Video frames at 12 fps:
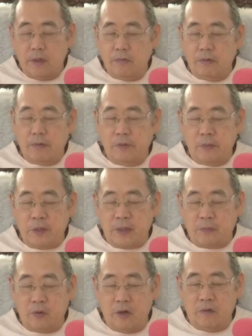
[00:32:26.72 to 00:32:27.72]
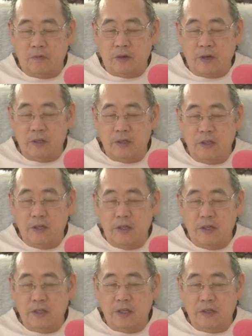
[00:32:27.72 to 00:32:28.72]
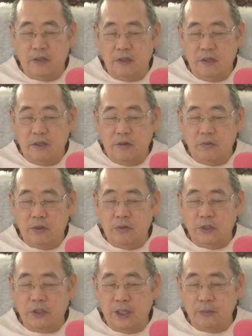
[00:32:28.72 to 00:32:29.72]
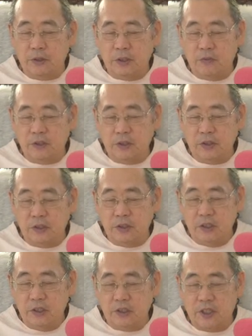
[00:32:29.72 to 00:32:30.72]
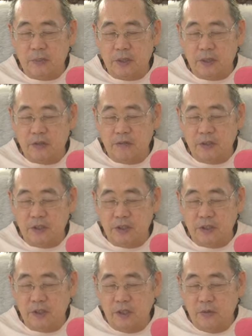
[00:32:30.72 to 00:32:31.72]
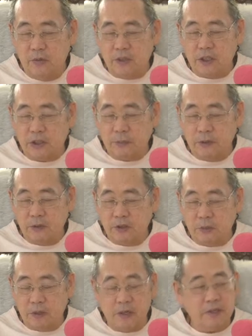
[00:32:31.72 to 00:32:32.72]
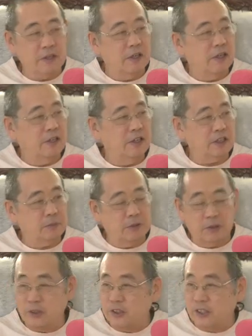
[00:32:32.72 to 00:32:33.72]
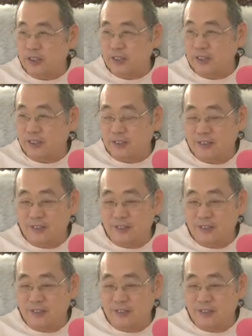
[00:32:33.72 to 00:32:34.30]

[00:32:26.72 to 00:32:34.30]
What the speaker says: when we become qualified, then we do the same services, the same activities with our spiritual body and our spiritual senses.